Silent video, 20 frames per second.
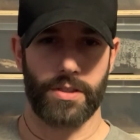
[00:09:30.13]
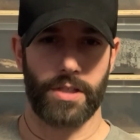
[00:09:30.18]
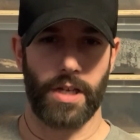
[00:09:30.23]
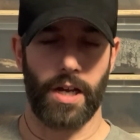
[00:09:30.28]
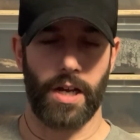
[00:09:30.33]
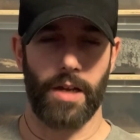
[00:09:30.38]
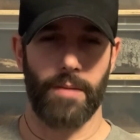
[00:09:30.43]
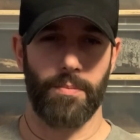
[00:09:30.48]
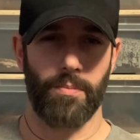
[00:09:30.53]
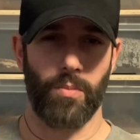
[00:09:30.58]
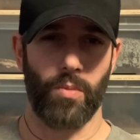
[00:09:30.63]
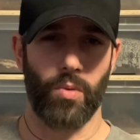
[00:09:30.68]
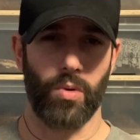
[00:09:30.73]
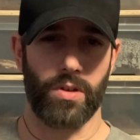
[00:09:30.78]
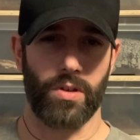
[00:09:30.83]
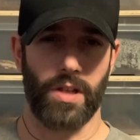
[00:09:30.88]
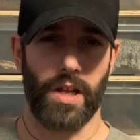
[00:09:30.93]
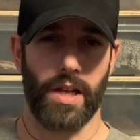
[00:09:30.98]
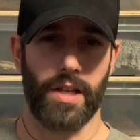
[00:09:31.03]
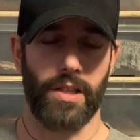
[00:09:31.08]
time more
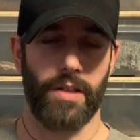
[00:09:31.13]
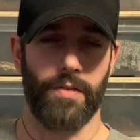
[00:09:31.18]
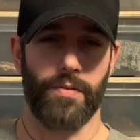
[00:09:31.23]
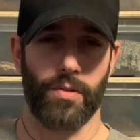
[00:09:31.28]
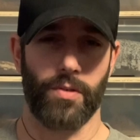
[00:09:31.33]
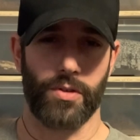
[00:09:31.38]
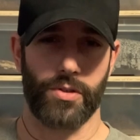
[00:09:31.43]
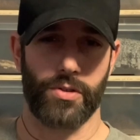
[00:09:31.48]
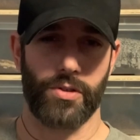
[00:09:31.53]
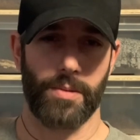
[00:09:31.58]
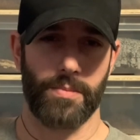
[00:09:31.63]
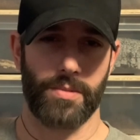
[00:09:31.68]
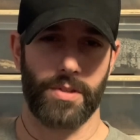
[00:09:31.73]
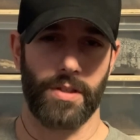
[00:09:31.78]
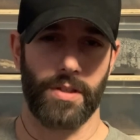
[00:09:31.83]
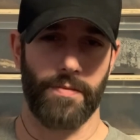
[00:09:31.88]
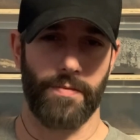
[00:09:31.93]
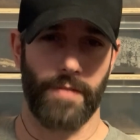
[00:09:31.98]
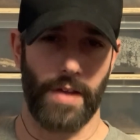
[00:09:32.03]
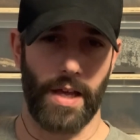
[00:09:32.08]
than likely for a trip to
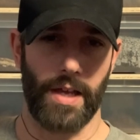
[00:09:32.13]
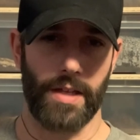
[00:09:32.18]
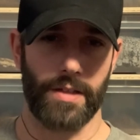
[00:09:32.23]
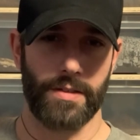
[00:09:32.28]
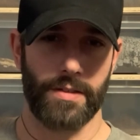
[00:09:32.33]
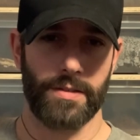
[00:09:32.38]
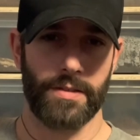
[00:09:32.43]
the vet.